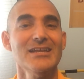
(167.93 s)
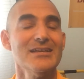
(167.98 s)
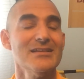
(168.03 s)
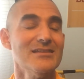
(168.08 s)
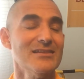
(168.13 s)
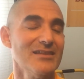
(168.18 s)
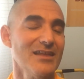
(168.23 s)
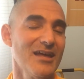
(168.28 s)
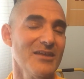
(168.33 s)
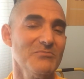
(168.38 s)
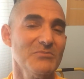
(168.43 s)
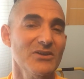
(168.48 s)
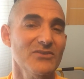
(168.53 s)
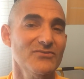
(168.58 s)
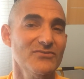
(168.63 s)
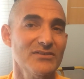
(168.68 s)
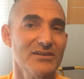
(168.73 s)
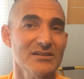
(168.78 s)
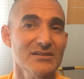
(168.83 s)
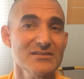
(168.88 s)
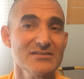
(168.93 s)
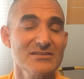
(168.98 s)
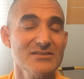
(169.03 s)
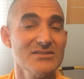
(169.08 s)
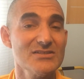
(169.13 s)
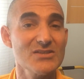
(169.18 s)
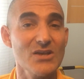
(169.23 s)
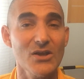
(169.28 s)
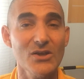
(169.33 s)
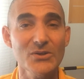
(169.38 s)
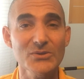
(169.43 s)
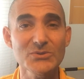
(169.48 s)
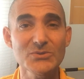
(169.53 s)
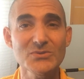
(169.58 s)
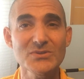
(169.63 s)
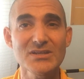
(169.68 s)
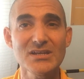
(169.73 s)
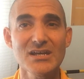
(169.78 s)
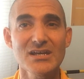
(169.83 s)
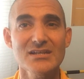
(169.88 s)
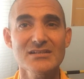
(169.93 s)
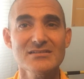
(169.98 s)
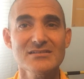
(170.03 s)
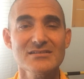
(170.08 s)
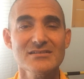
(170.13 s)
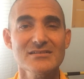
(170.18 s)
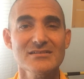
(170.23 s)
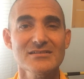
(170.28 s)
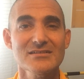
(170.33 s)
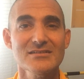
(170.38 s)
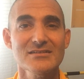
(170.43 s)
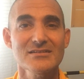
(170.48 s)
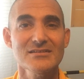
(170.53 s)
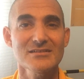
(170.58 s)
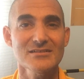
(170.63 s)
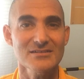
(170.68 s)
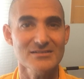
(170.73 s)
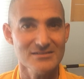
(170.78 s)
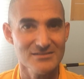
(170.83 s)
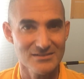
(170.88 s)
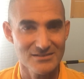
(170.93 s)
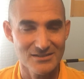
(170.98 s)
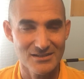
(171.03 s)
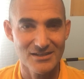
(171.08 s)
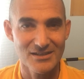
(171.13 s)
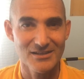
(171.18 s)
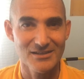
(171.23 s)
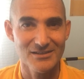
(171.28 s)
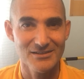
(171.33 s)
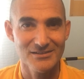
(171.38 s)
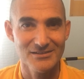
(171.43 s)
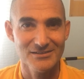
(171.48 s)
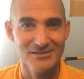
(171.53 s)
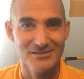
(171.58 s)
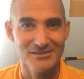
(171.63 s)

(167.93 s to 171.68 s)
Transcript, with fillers: And that, my friends, is all you get today.